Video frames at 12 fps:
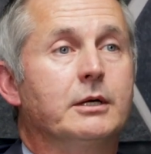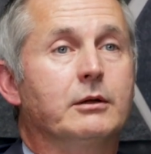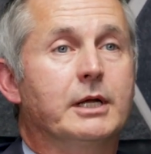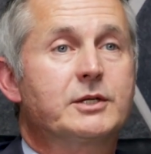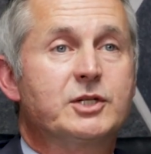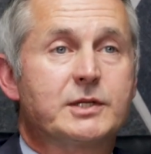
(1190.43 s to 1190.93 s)

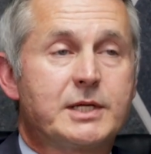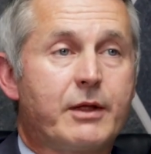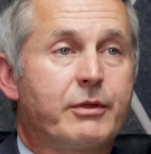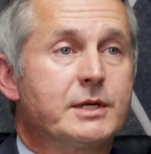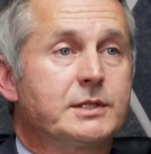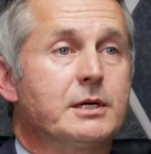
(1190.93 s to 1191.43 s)
let's just get
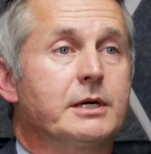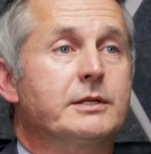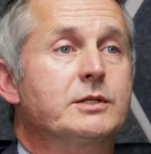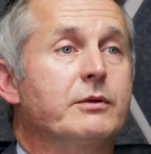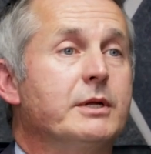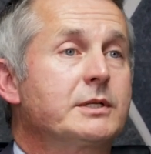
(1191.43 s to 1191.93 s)
this done
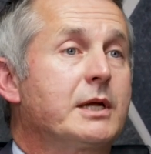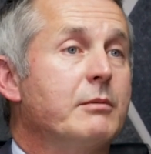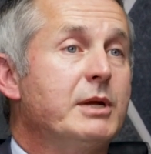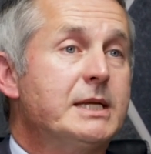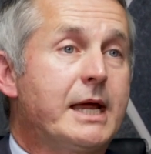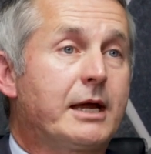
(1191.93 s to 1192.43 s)
so this can
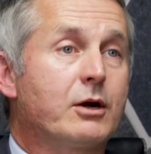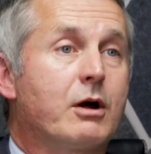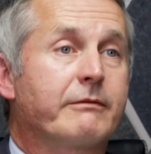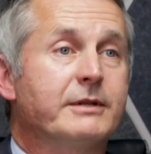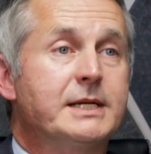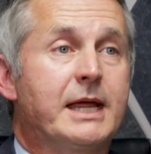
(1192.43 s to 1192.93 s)
be taken
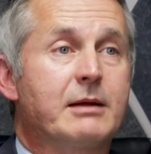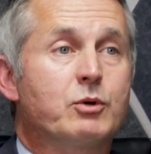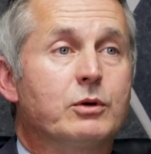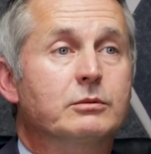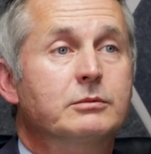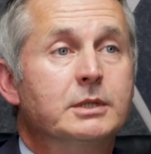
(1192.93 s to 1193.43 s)
off the
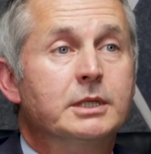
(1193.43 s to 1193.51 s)
table.